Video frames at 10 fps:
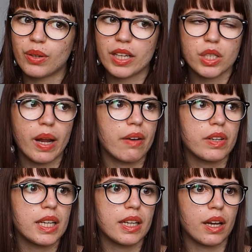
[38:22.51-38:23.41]
I don't have
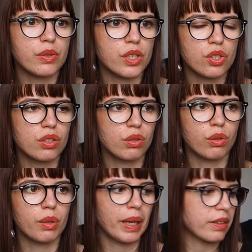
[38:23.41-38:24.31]
any acquisition to talk
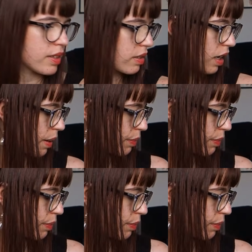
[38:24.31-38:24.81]
about this time.